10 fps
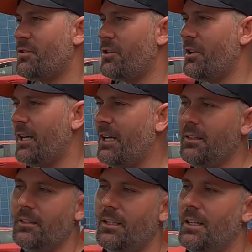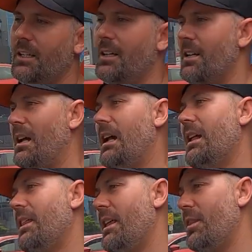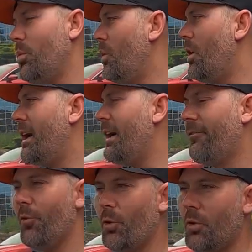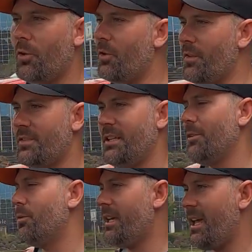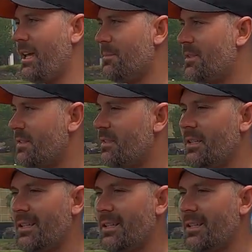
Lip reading: stronger than the Y4 or the single cams.